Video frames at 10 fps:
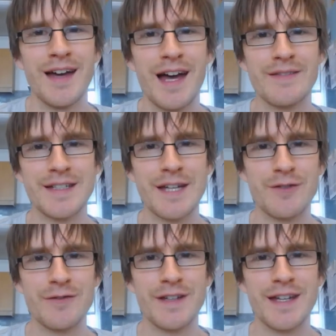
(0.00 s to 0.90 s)
And that's
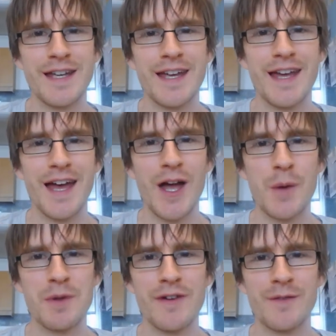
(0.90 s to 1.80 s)
everything. I
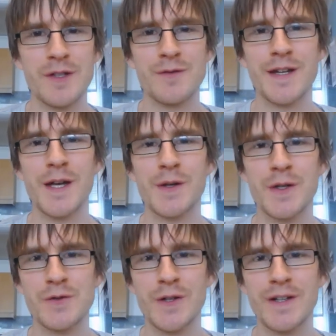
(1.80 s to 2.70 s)
hope you found this video
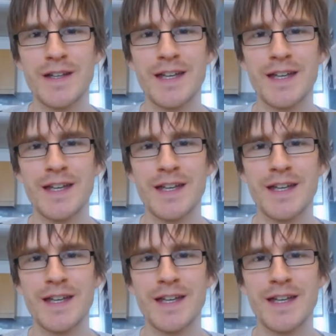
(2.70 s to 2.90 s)
useful.